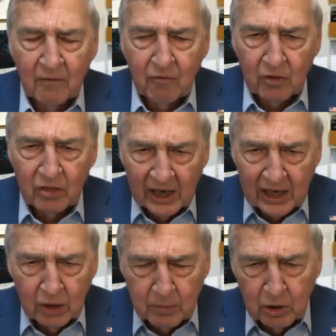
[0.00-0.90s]
for
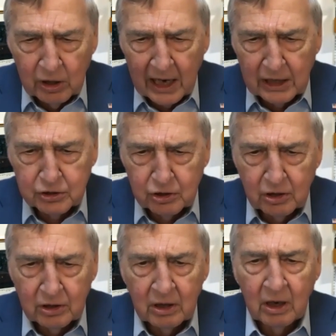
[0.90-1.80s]
thick
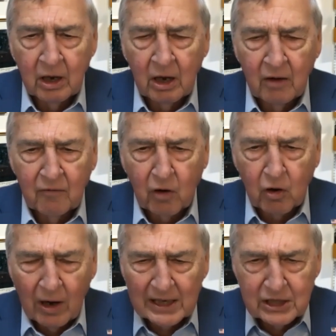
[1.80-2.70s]
communication, for
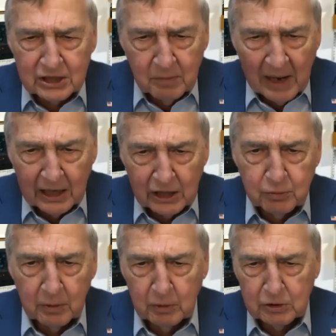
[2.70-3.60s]
crisis
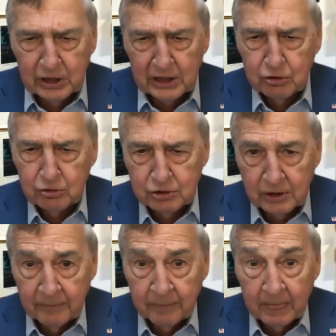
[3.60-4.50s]
management procedures,